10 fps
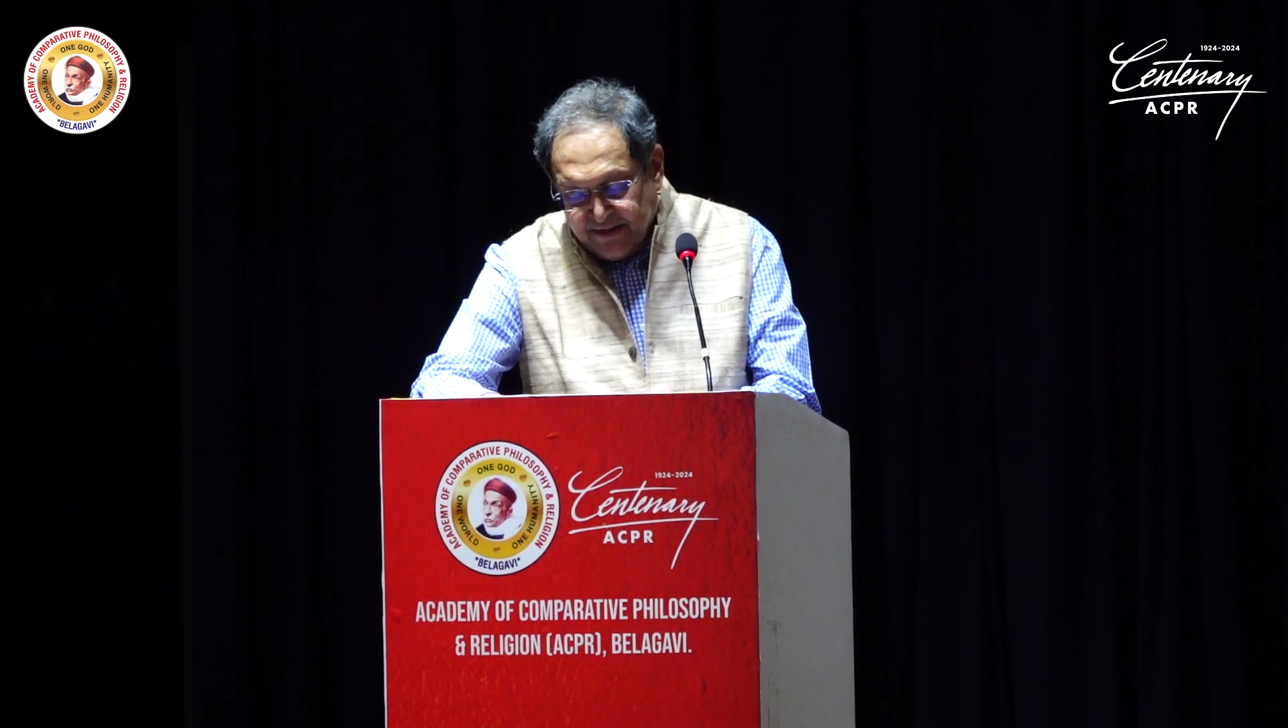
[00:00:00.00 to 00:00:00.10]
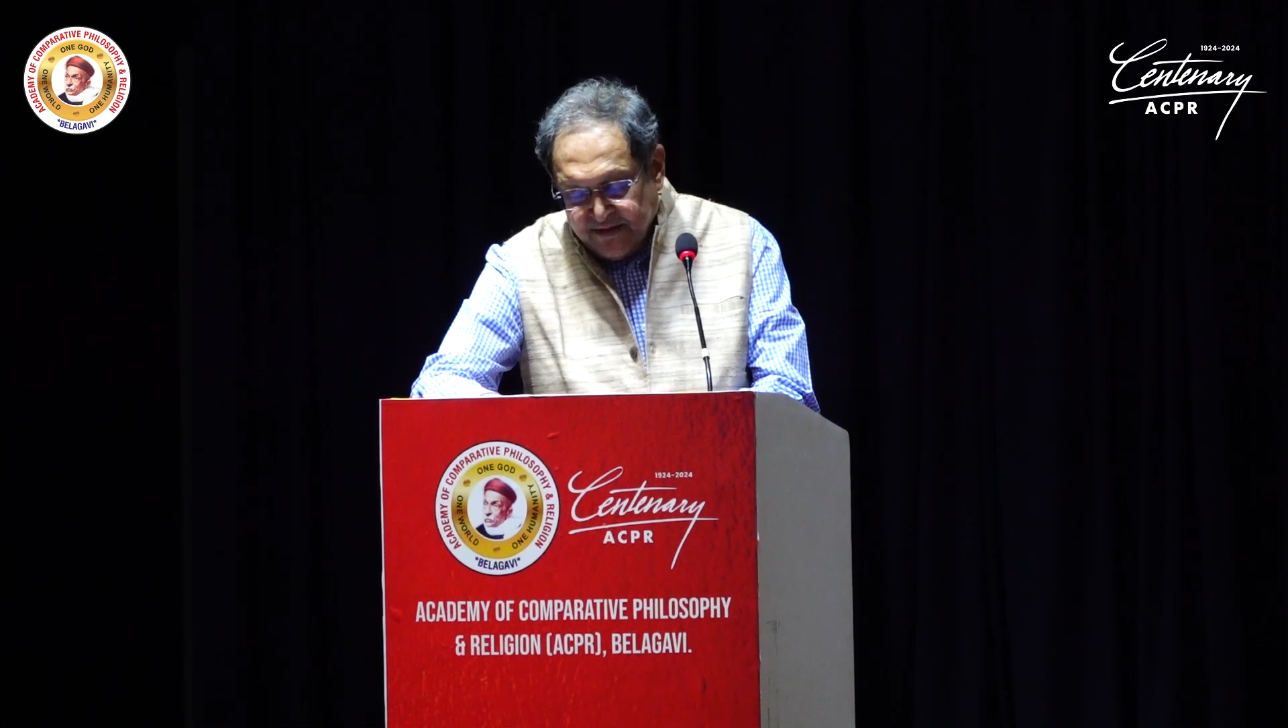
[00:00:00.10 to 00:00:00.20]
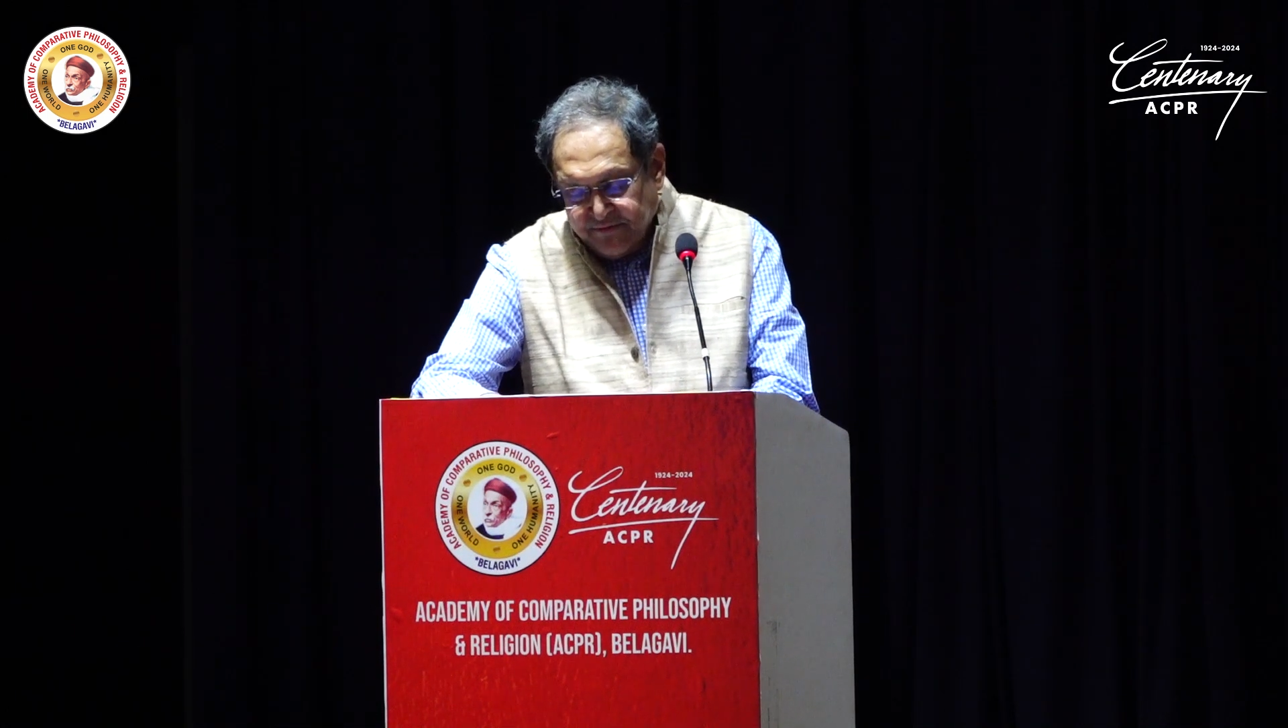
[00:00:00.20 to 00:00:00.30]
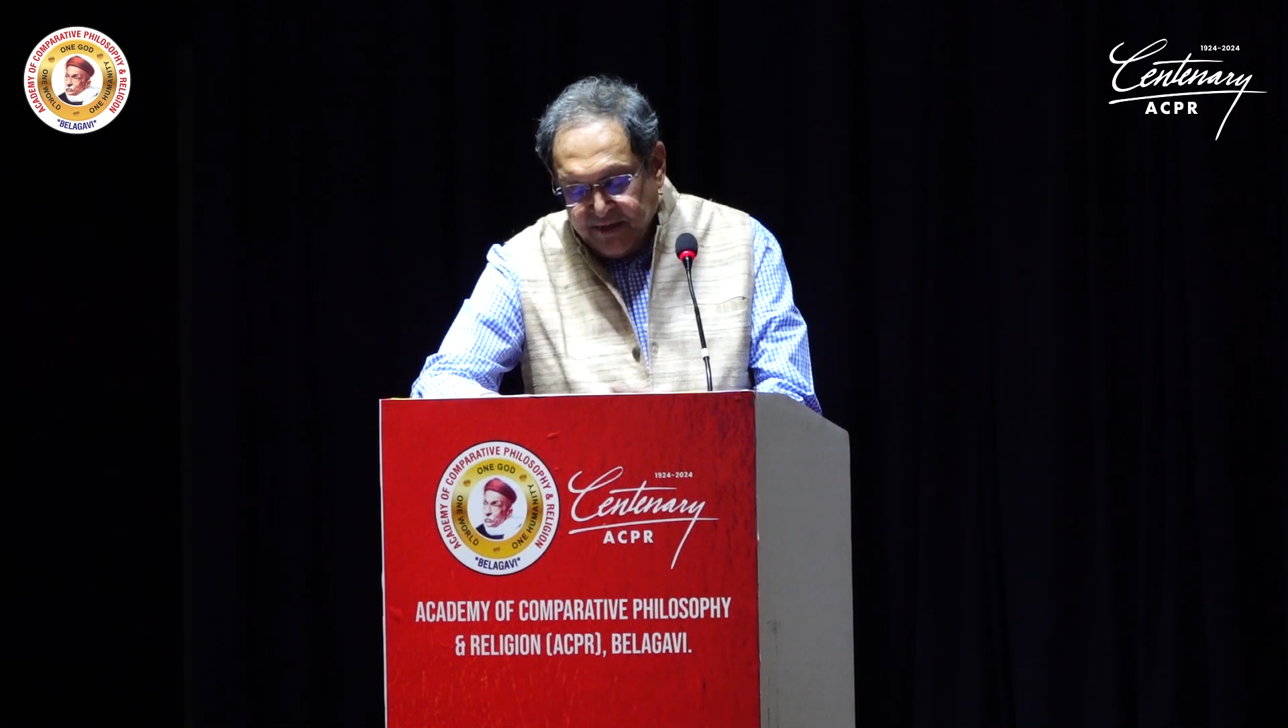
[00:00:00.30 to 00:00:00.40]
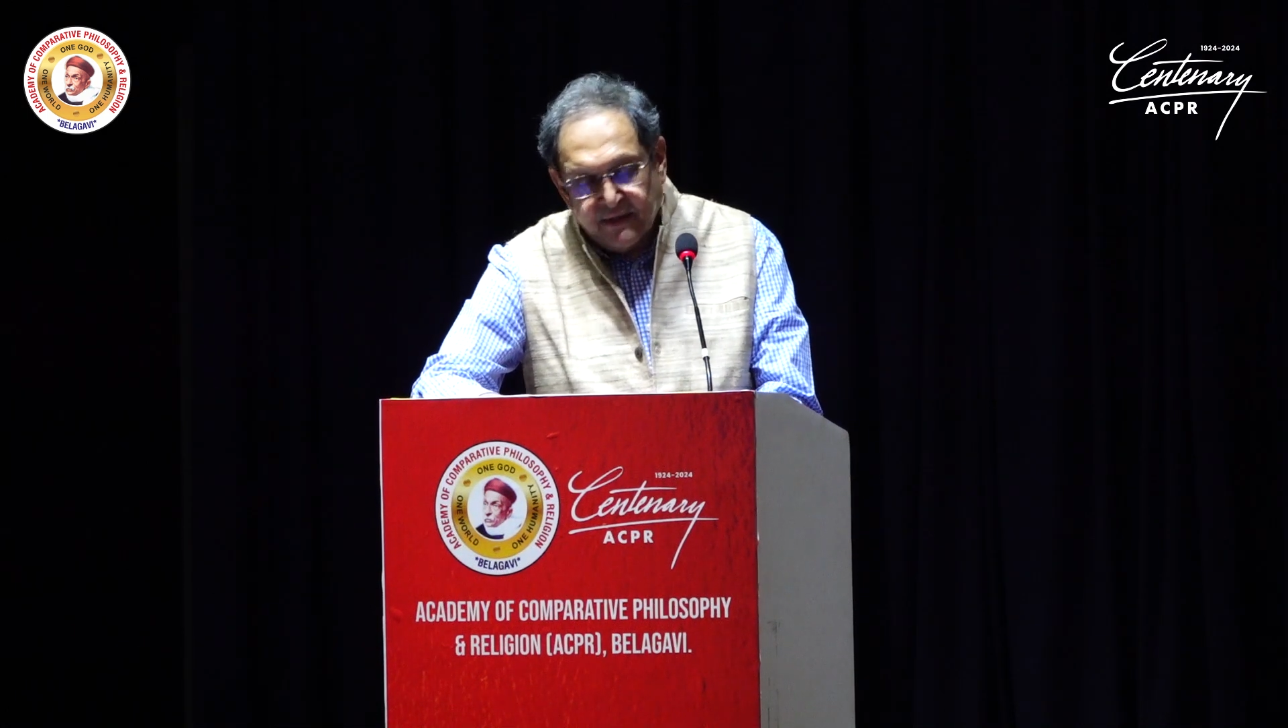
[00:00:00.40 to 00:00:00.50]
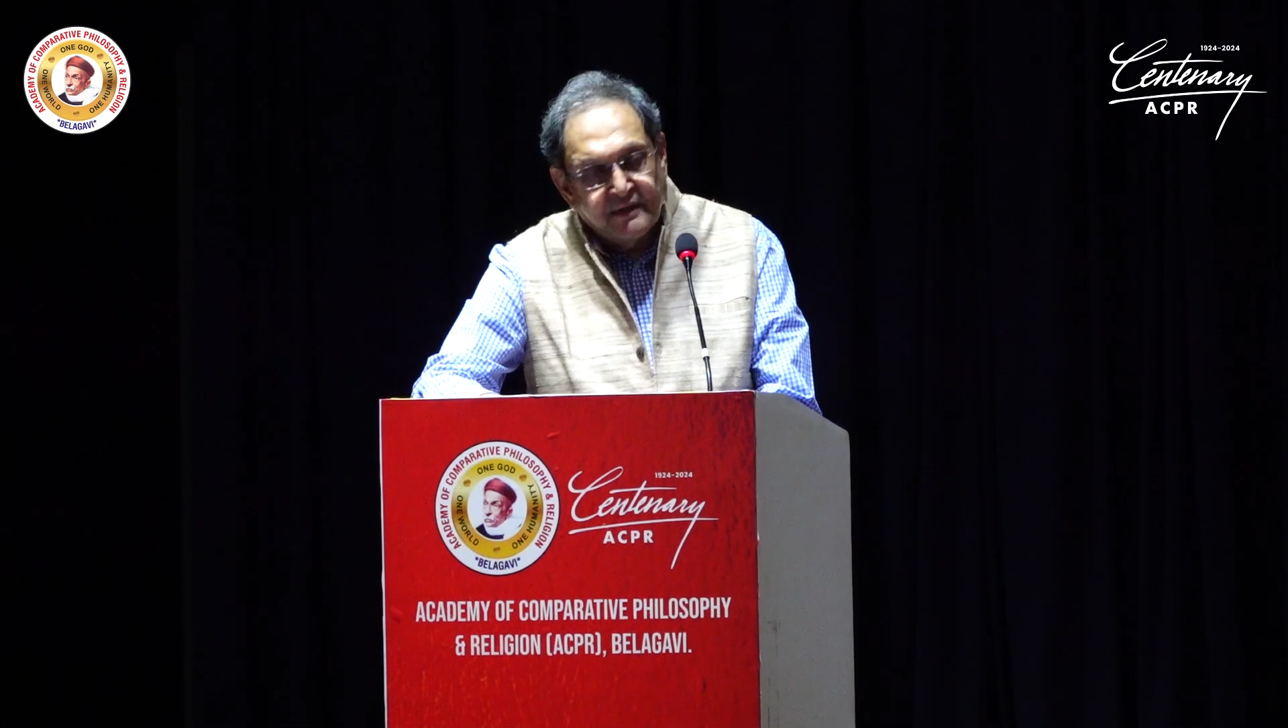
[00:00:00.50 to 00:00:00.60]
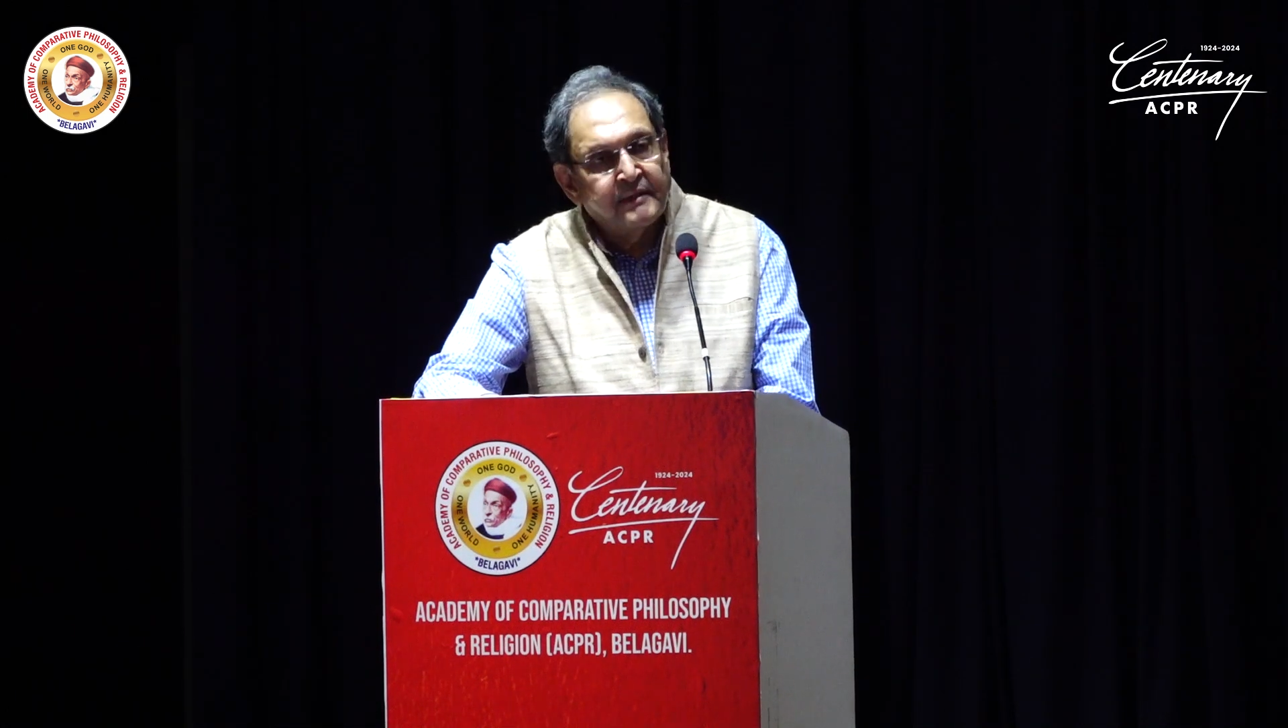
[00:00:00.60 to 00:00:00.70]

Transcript: things we heard